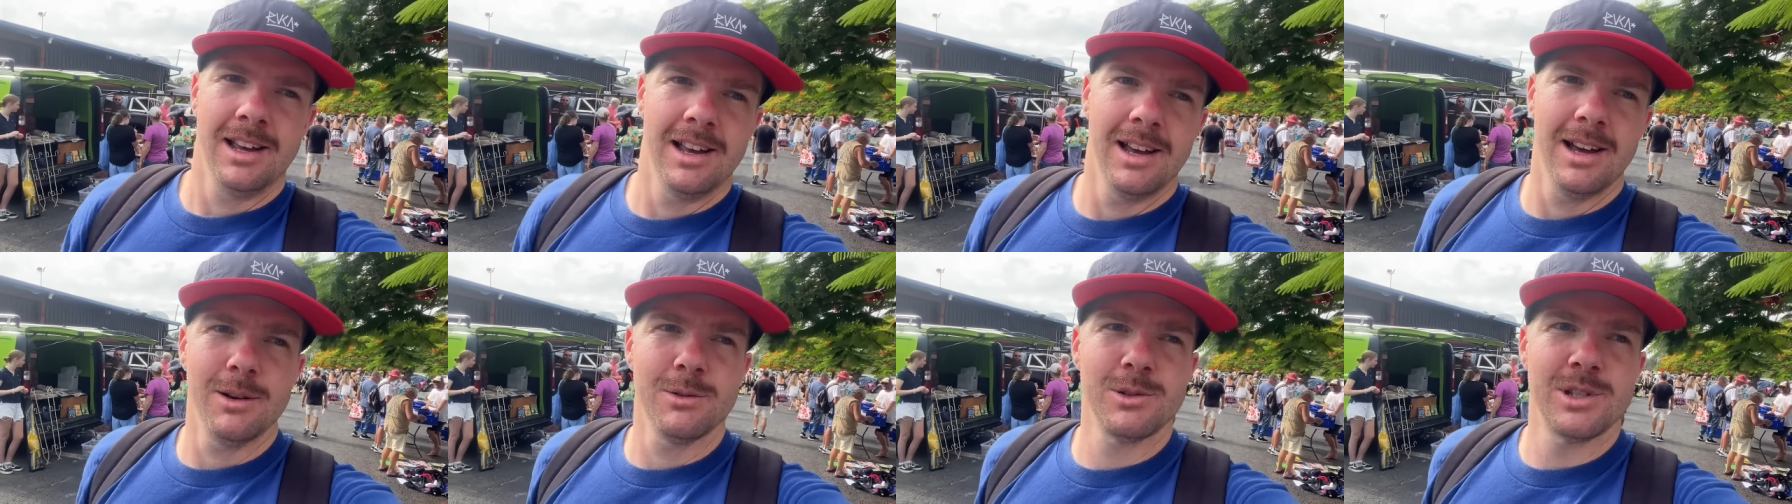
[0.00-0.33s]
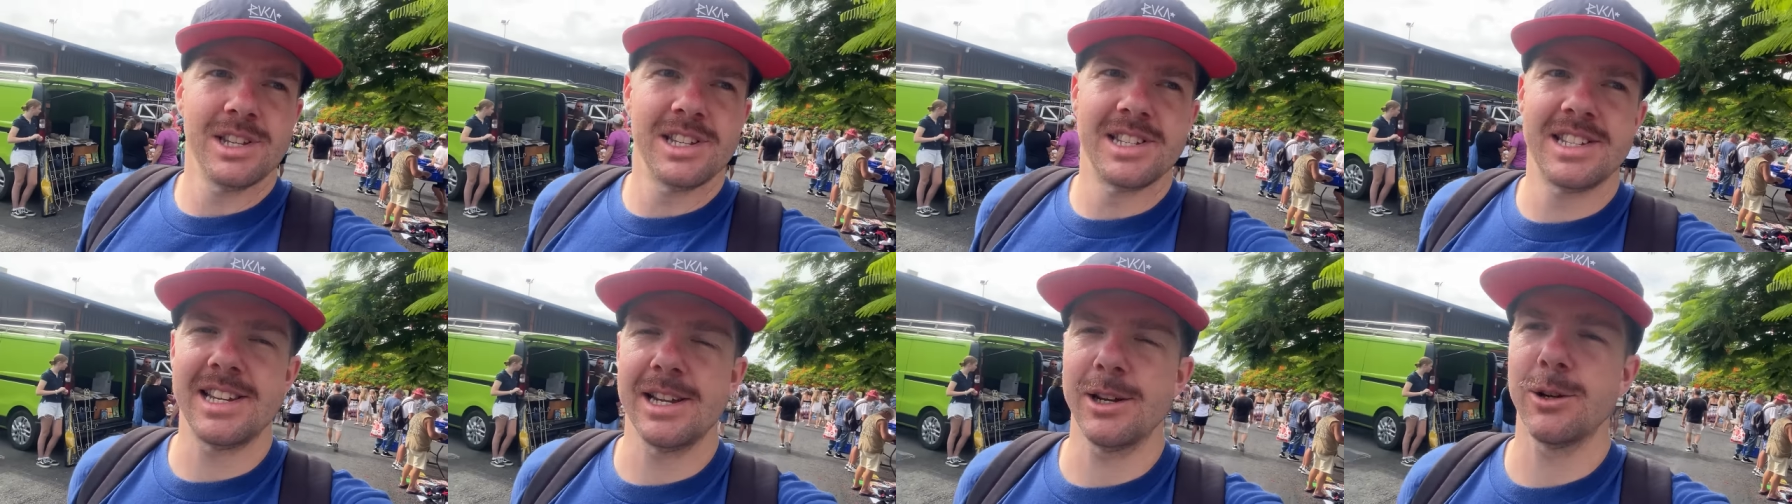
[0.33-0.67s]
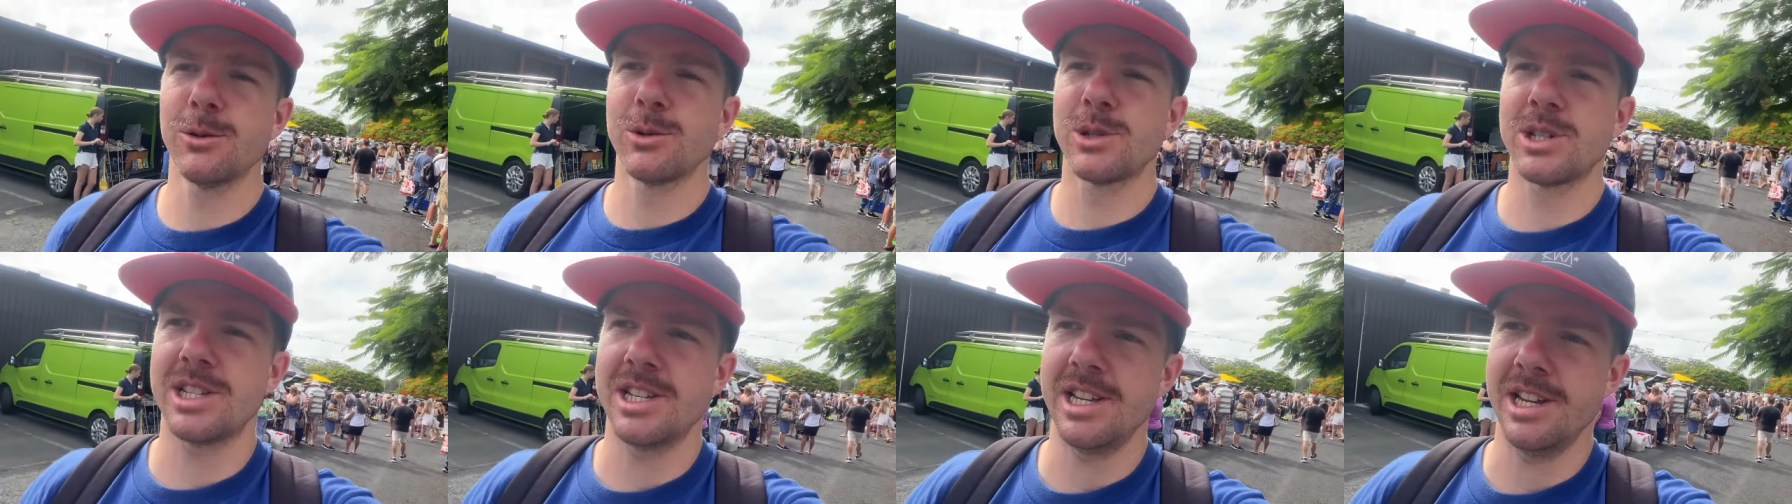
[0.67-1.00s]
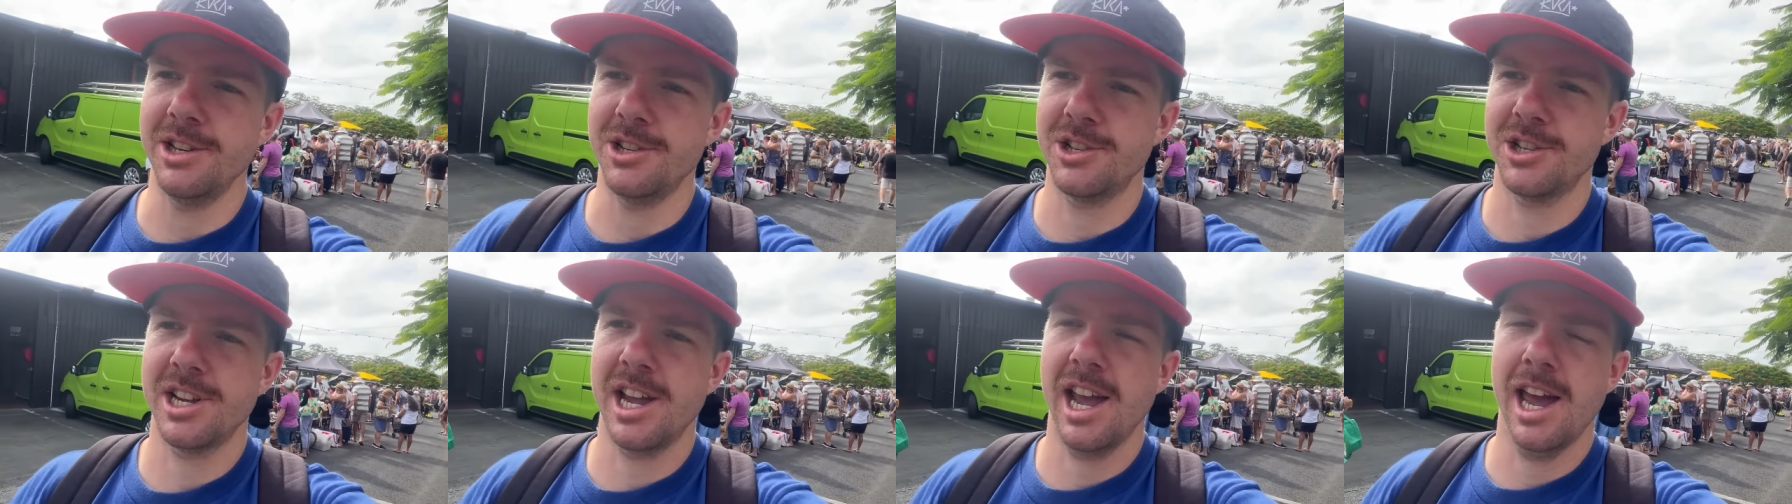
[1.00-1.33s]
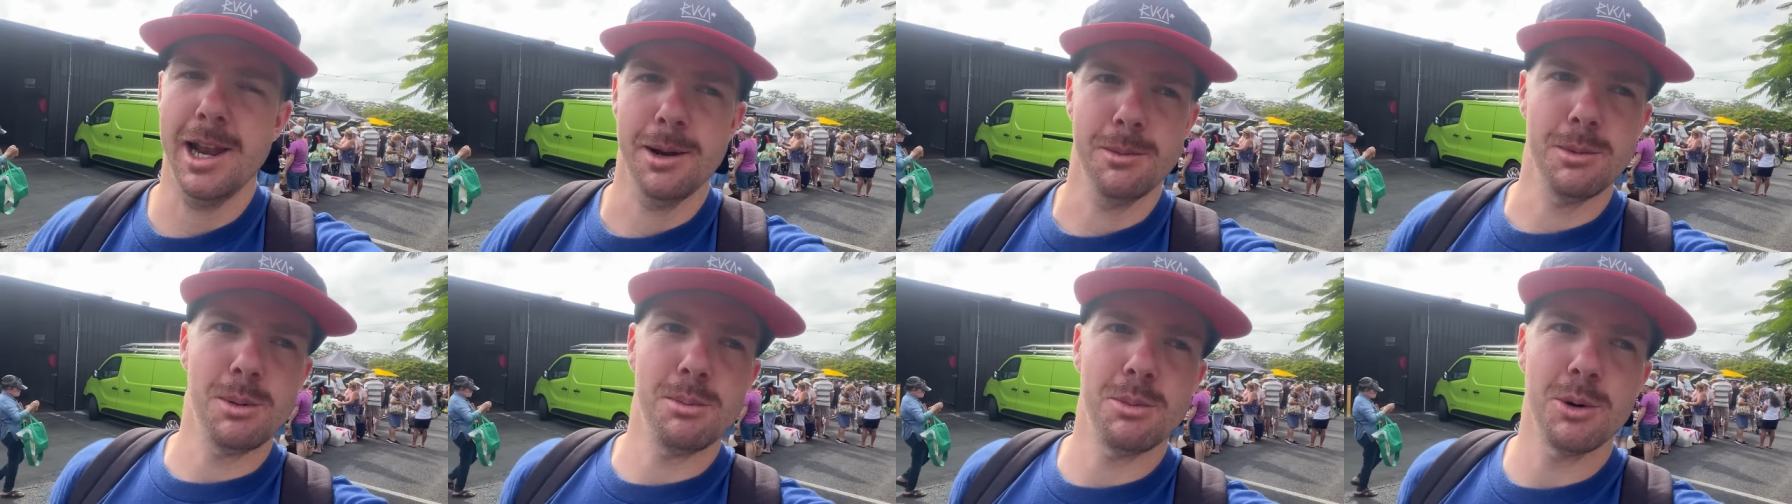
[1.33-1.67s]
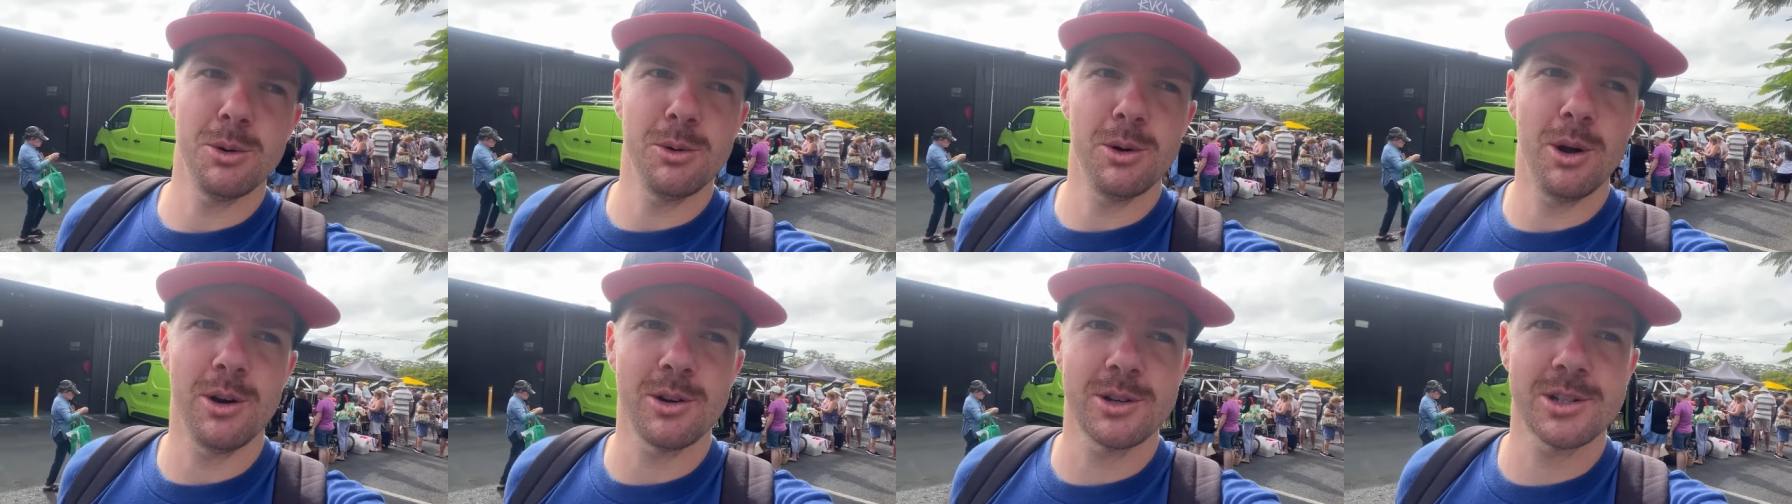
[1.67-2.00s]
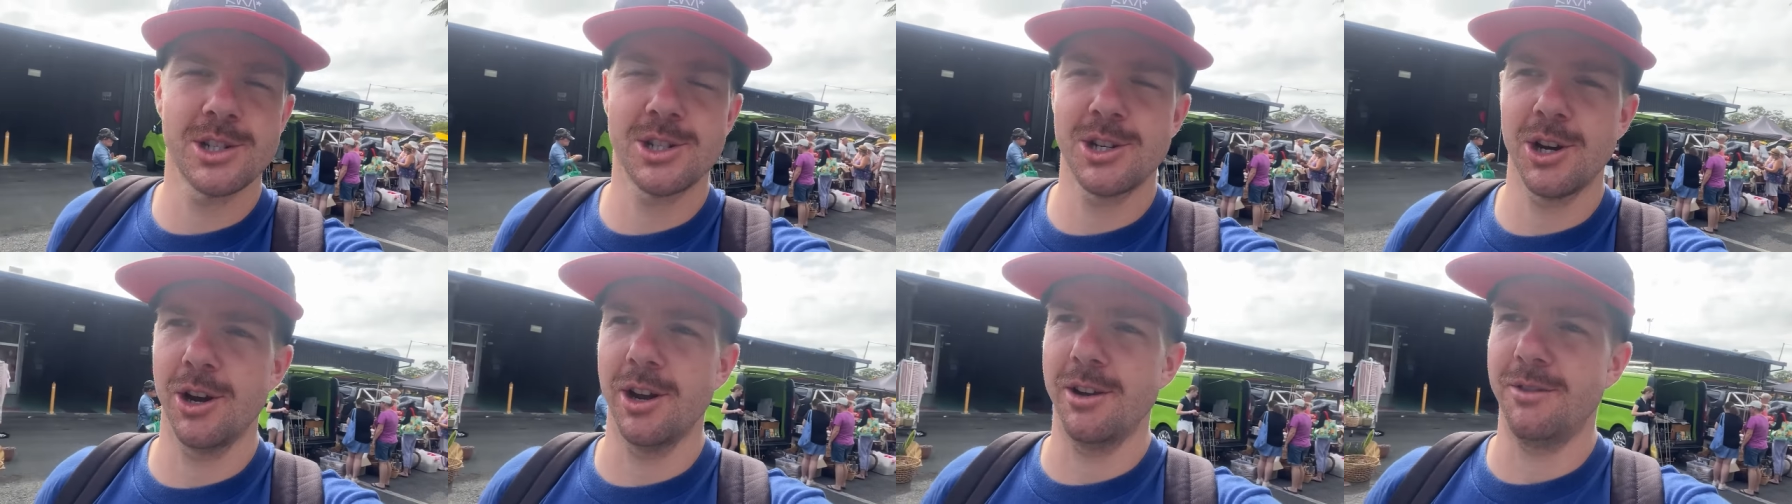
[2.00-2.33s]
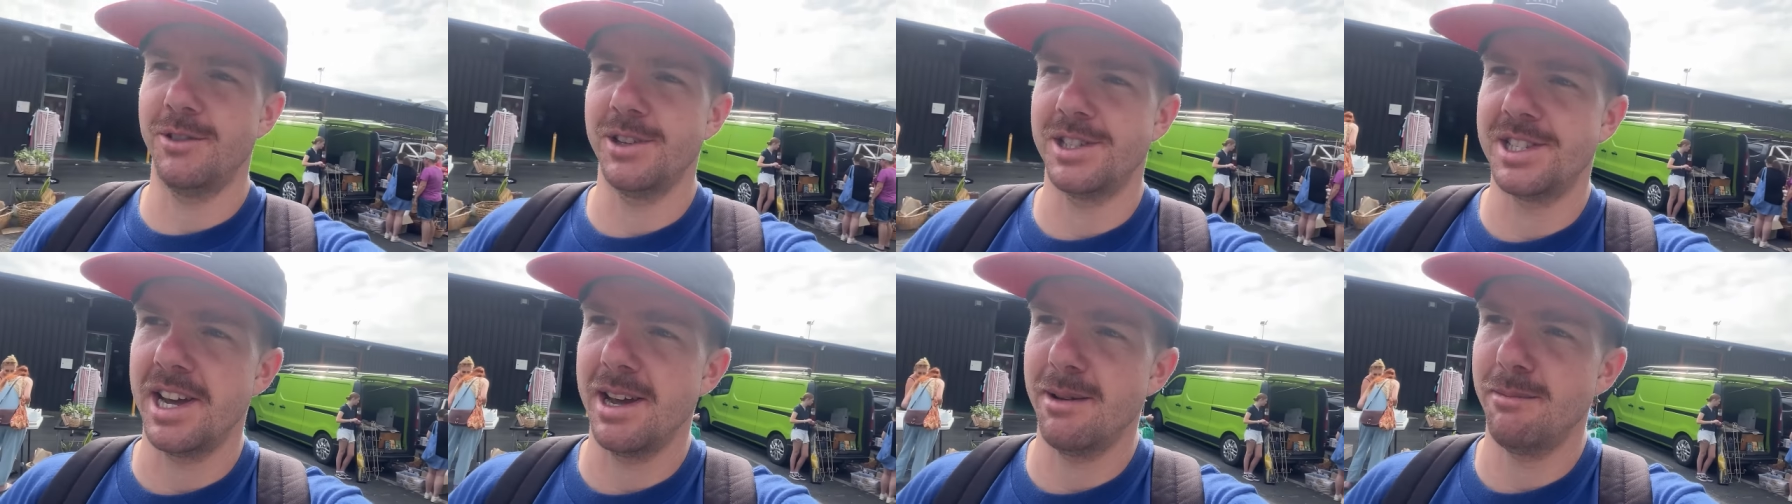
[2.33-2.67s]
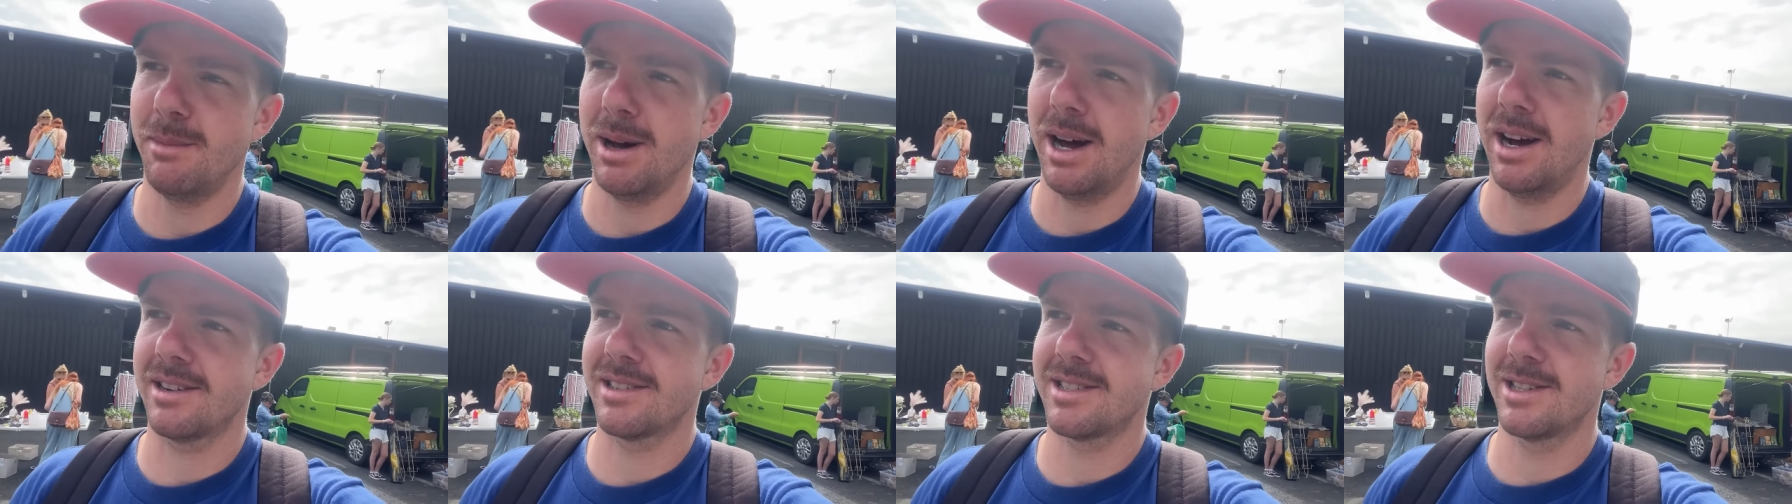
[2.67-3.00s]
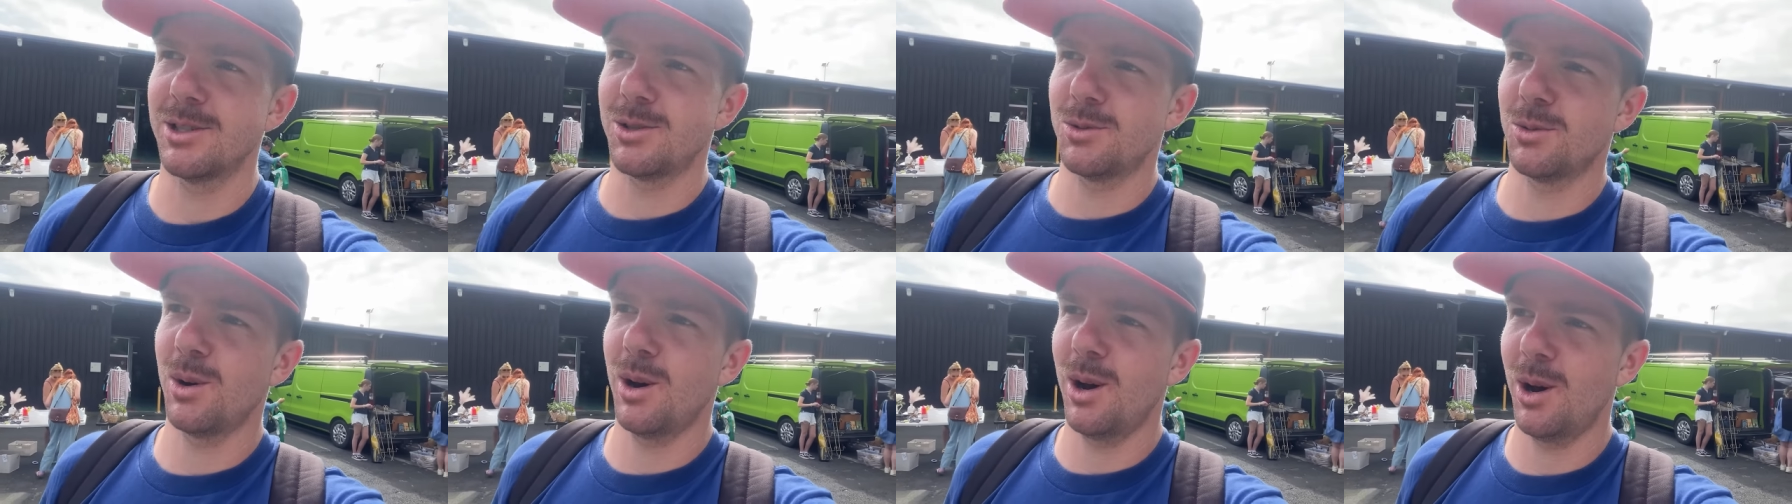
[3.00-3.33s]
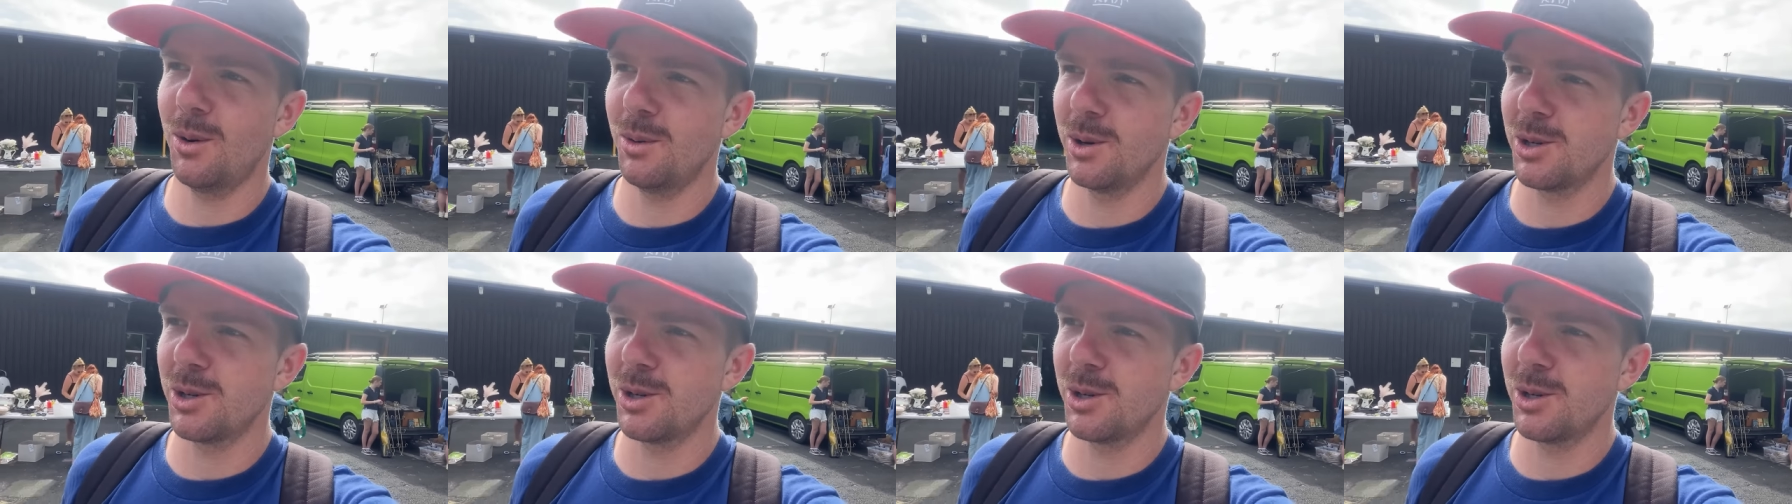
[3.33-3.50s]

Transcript: That was a single stitch Canterbury Bulldogs shirt for ten bucks as well,